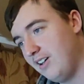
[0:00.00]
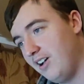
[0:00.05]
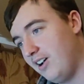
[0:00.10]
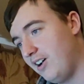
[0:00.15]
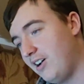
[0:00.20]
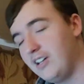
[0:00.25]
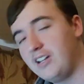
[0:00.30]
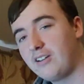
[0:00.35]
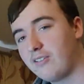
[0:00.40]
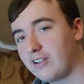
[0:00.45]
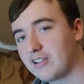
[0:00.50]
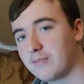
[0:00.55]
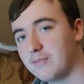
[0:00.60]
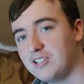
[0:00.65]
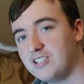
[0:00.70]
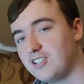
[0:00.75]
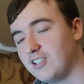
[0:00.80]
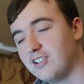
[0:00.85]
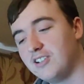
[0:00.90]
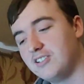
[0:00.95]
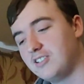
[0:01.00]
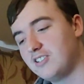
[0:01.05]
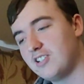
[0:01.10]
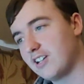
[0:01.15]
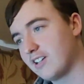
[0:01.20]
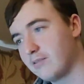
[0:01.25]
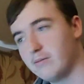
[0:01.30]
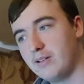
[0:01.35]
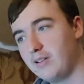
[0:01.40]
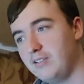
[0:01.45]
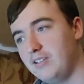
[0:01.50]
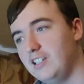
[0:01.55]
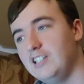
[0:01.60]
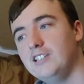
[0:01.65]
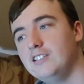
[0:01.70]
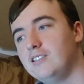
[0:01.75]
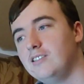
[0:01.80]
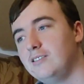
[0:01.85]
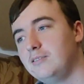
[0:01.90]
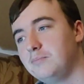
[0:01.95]
I highly recommend you guys check him out.
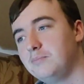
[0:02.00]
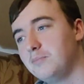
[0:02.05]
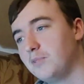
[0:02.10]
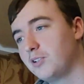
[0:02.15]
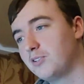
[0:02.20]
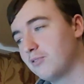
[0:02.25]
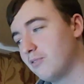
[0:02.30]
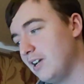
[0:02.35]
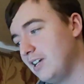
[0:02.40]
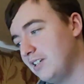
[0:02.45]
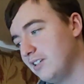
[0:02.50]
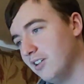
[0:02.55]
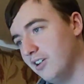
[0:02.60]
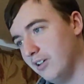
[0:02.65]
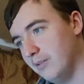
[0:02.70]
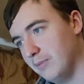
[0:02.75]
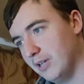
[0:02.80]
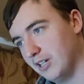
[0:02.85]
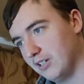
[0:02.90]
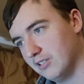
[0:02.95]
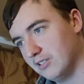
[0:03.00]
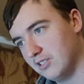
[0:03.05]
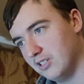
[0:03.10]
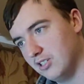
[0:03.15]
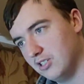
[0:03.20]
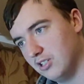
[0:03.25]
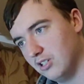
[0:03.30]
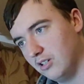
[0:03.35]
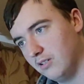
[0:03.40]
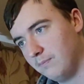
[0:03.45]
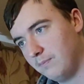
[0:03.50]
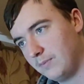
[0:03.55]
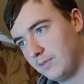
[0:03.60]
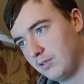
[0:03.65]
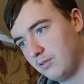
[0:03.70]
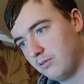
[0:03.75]
He's a great guy, Marcus Digital.